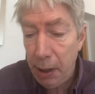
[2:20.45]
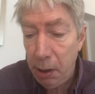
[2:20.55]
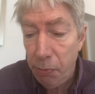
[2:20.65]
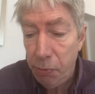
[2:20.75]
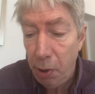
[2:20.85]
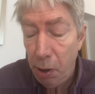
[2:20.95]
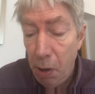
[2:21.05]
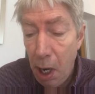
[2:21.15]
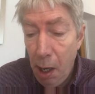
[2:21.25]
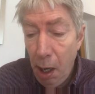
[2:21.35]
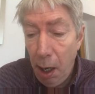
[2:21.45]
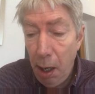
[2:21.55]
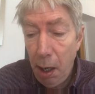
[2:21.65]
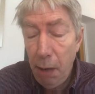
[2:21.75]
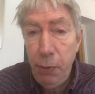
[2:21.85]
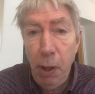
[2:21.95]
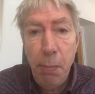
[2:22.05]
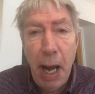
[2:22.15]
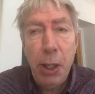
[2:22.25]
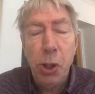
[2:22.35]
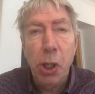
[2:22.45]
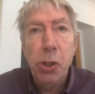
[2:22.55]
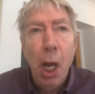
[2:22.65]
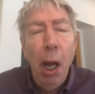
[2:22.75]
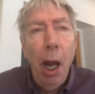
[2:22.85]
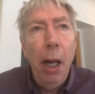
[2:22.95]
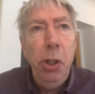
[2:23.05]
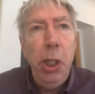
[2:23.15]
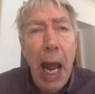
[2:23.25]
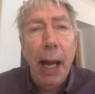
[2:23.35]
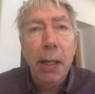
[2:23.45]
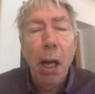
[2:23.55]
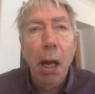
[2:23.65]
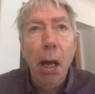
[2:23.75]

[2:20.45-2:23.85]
He's gone through a few managers, and yet